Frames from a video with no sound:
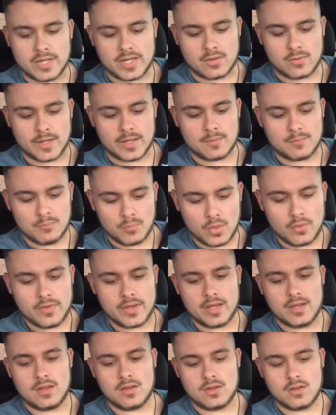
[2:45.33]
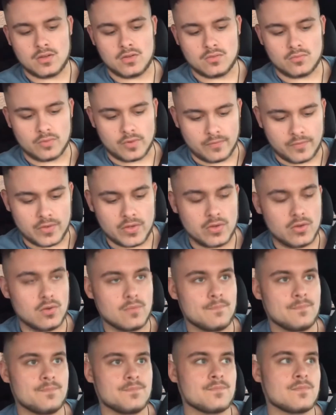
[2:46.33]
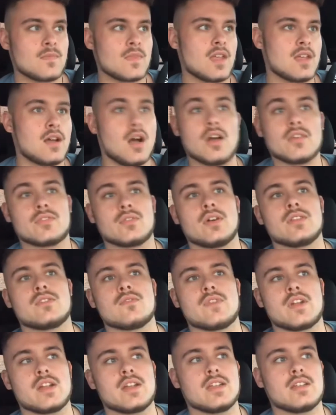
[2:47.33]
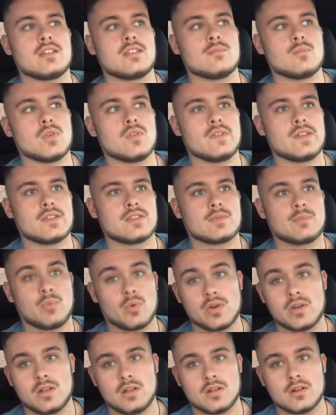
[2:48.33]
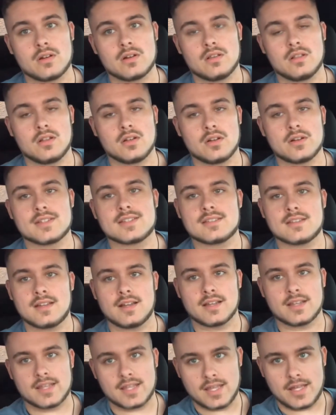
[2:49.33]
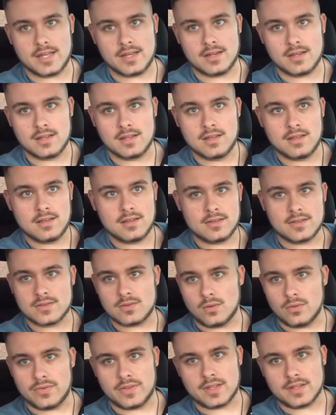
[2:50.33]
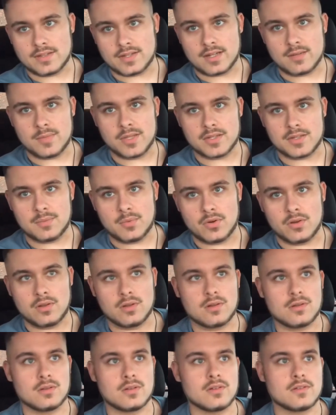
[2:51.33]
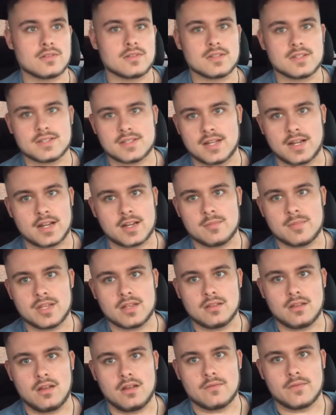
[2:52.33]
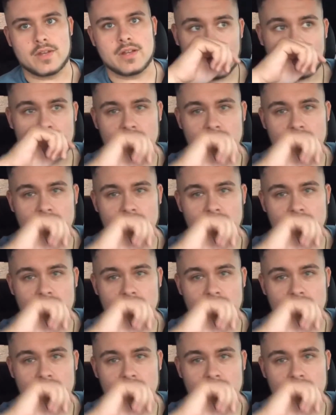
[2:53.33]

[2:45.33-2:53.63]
A quick movie review. Also, at the very end of the movie, spoiler alerts again. This whole thing is going to be a spoiler alert. It's not going to be a long video.